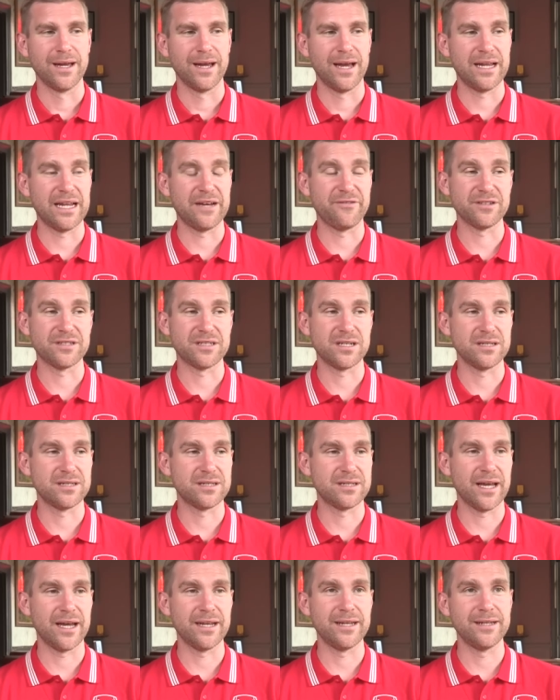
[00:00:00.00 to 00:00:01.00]
and ever
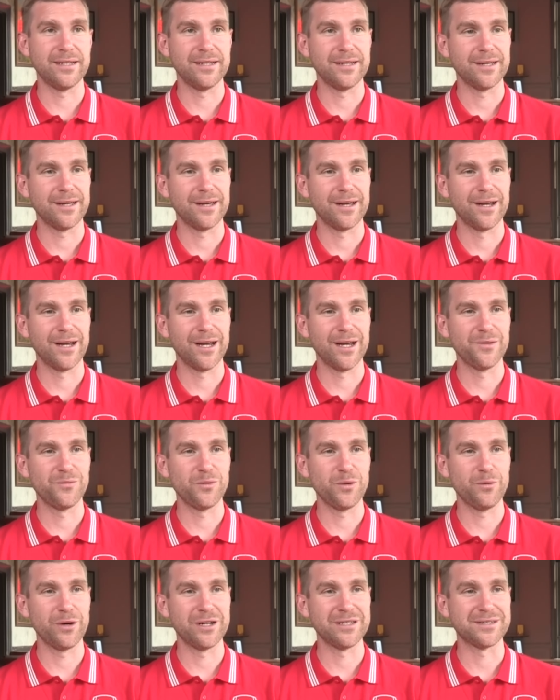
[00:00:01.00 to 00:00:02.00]
since then, uh,
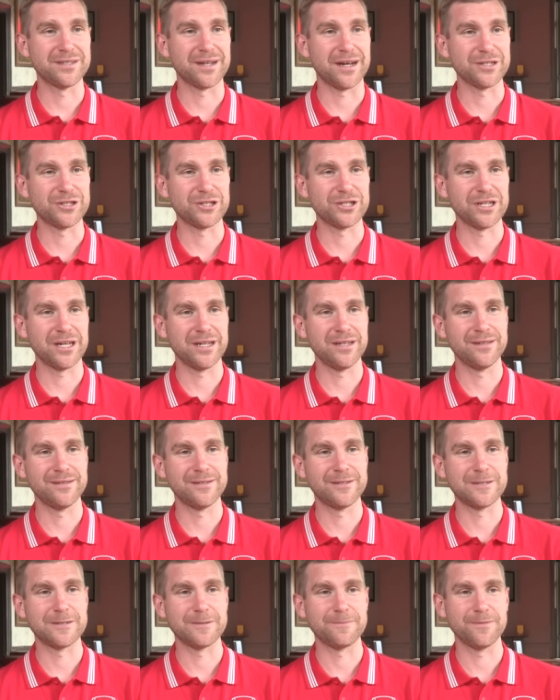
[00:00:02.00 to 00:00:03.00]
we were in touch
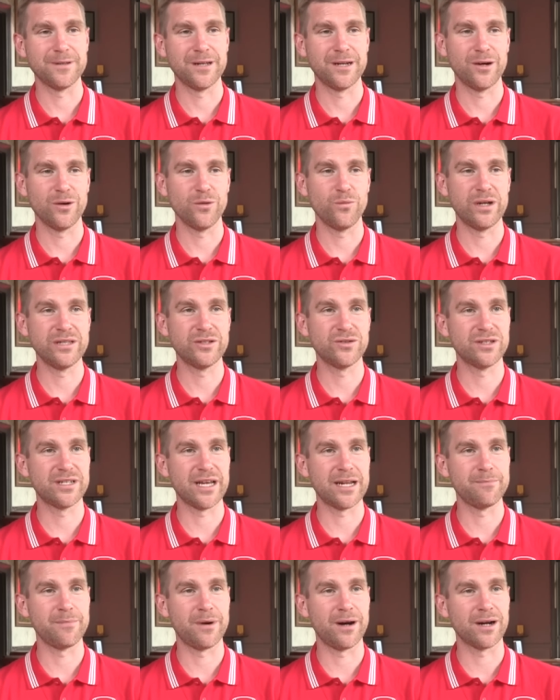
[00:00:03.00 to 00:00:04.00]
and, you know, he went to
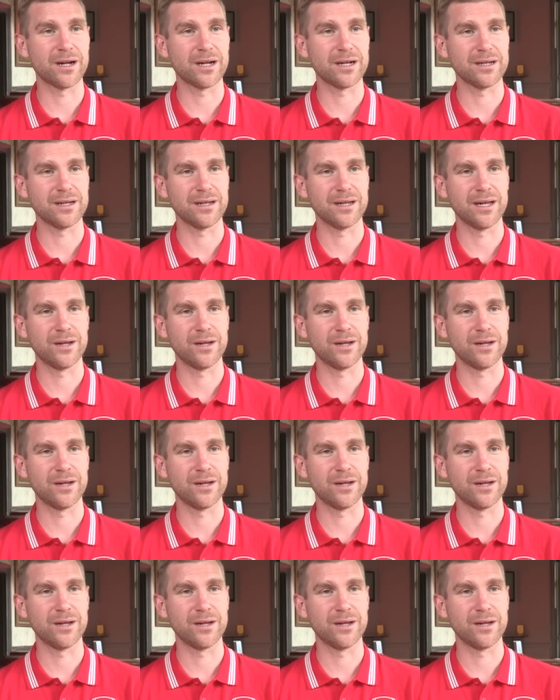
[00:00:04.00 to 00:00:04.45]
Denmark.